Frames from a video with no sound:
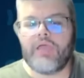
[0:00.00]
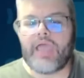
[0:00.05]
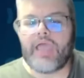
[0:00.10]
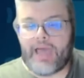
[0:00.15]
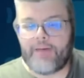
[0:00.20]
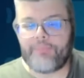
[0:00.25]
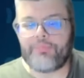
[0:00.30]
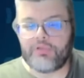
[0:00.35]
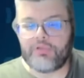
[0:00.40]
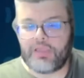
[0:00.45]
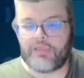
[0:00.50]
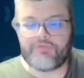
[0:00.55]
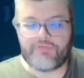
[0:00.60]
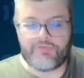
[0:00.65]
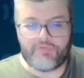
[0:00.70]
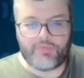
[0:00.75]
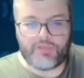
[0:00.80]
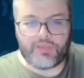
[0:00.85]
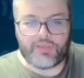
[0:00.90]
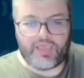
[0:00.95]
Apple gets
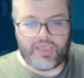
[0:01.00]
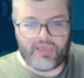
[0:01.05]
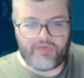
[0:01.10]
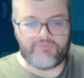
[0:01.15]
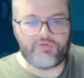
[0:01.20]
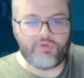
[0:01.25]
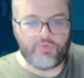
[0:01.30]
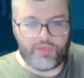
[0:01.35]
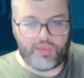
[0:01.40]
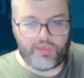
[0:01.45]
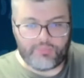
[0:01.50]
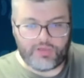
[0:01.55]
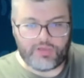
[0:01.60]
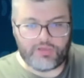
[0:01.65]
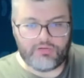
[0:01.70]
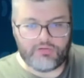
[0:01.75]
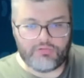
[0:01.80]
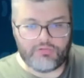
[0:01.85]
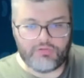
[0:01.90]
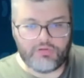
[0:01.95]
to be FU pay me.